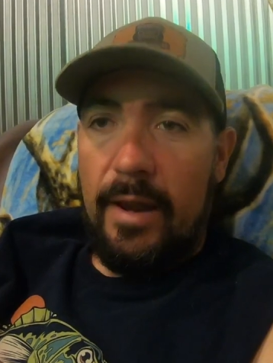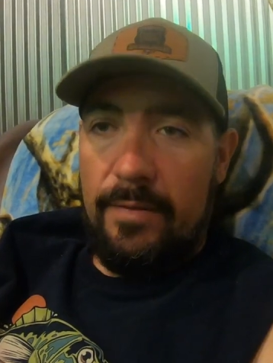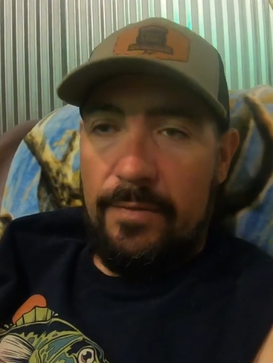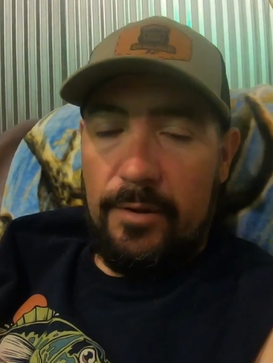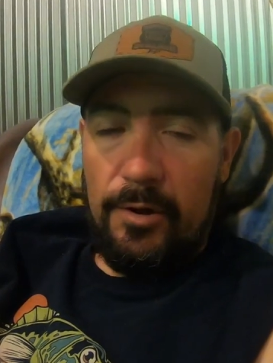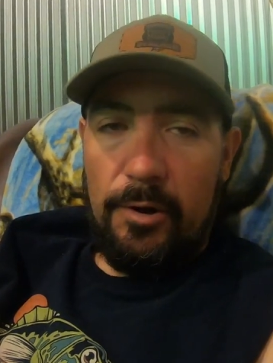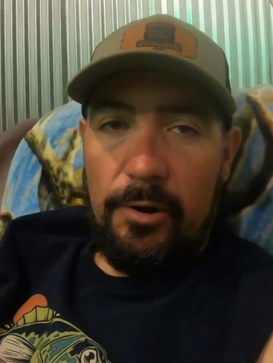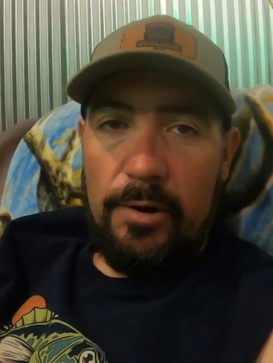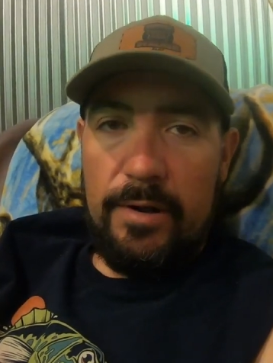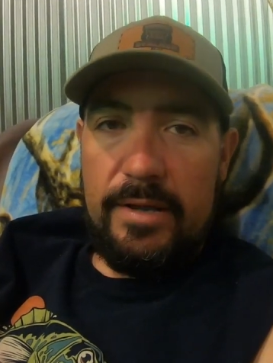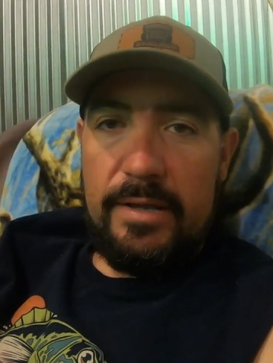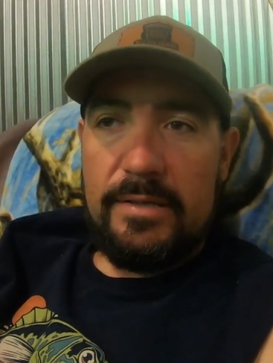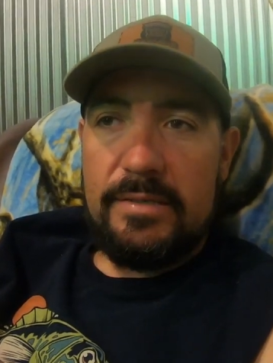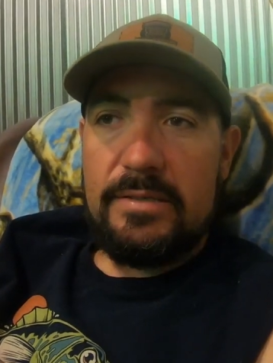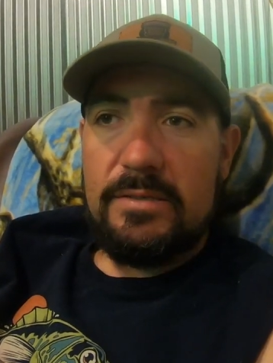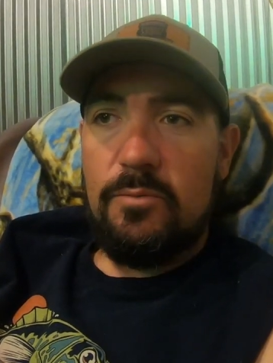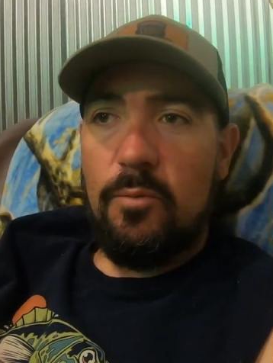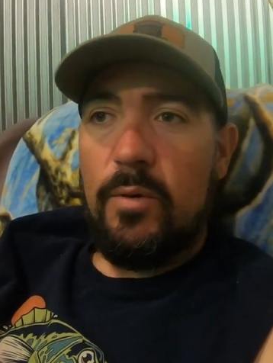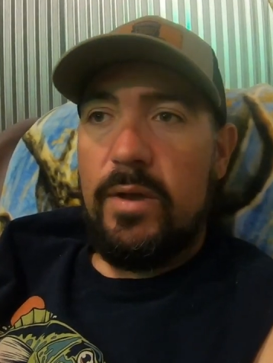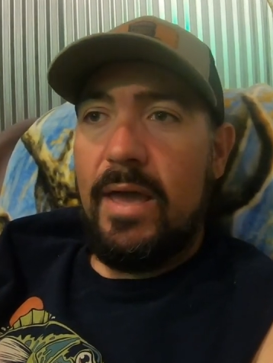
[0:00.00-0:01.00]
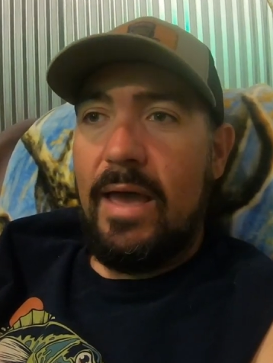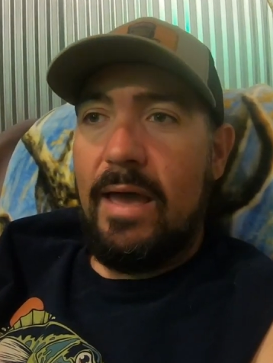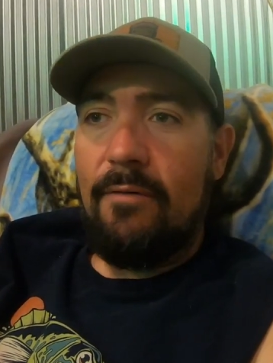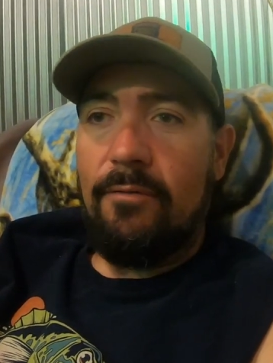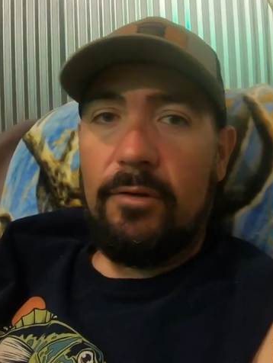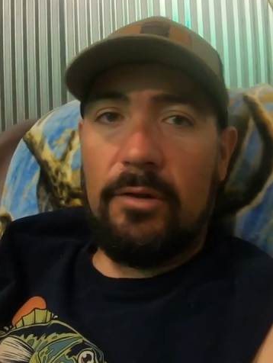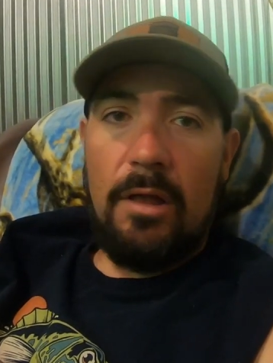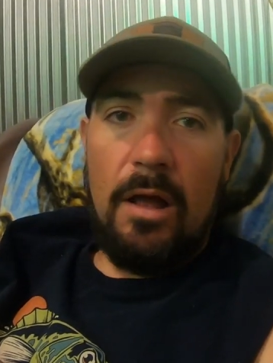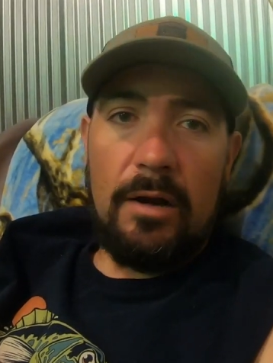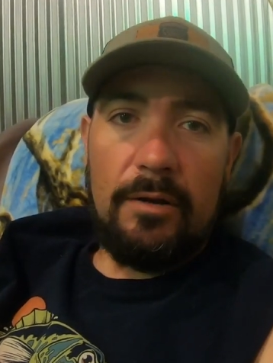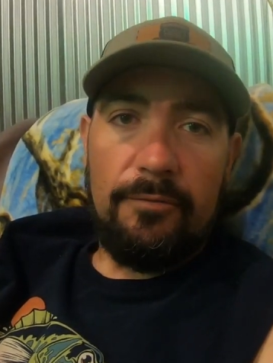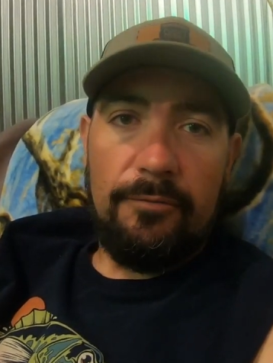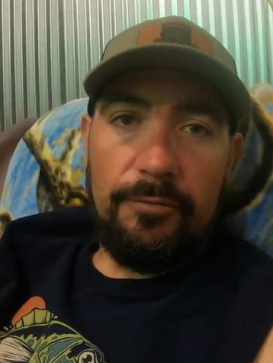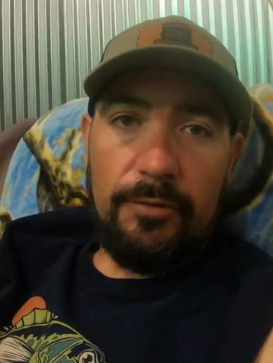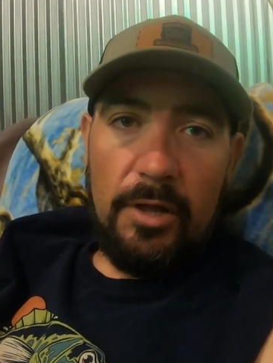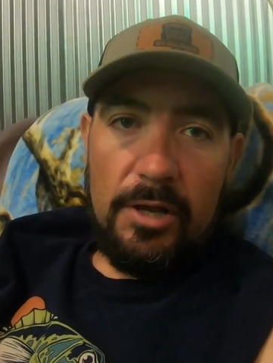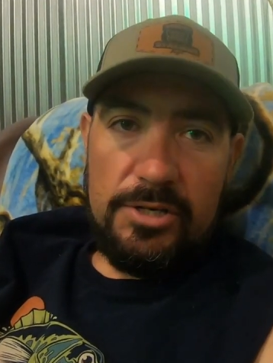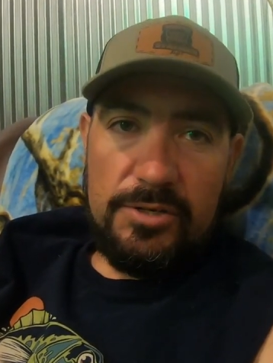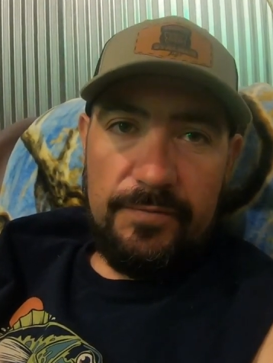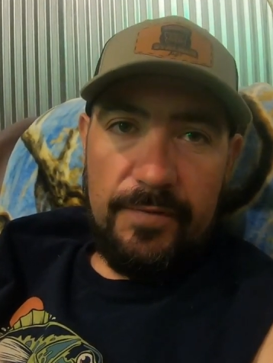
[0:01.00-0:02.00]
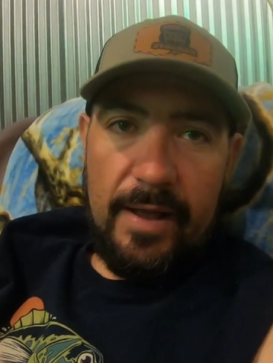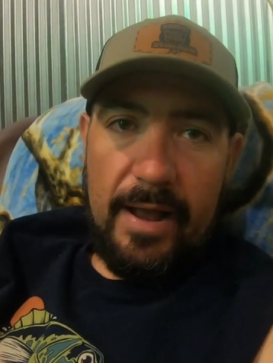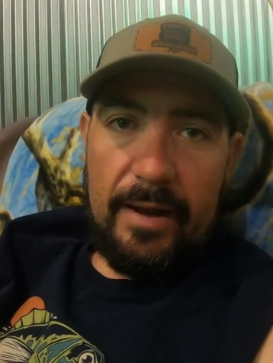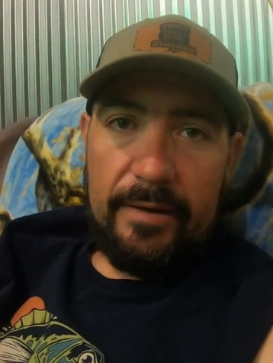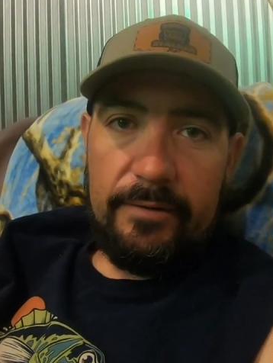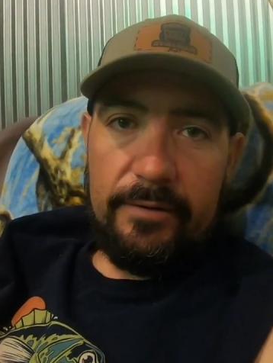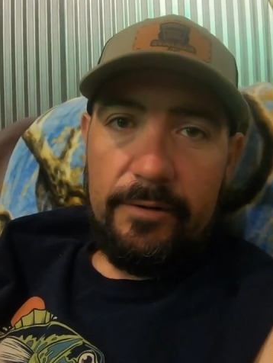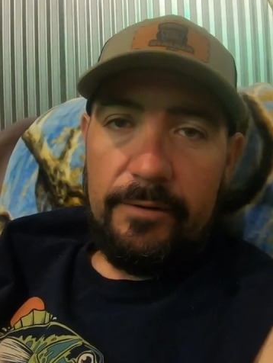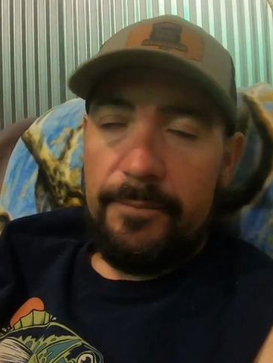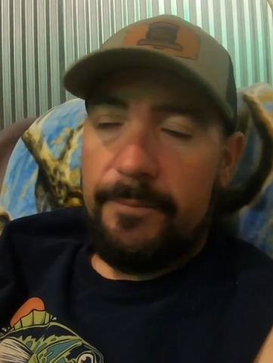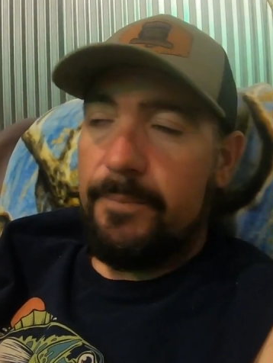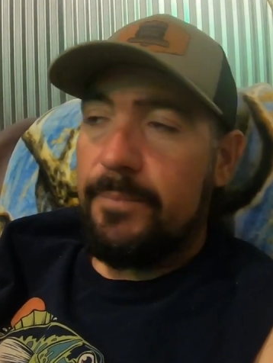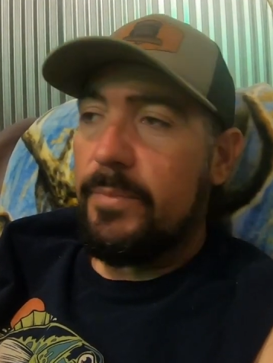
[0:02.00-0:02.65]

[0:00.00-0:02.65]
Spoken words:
in the creeks, we have a lot of flush factor.